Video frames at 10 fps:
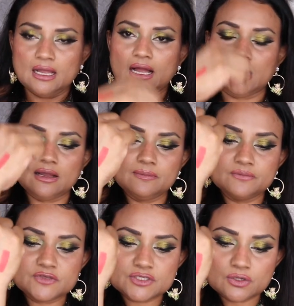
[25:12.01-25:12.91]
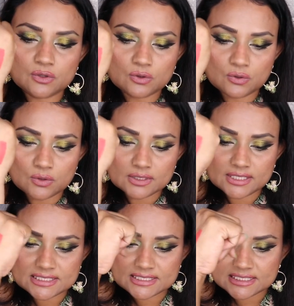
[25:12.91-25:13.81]
Um, so
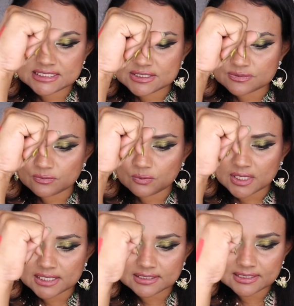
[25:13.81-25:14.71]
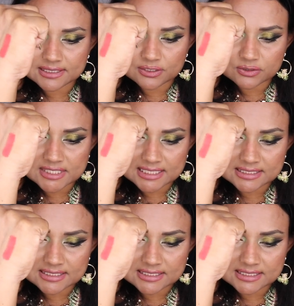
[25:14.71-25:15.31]
this is what it looks like.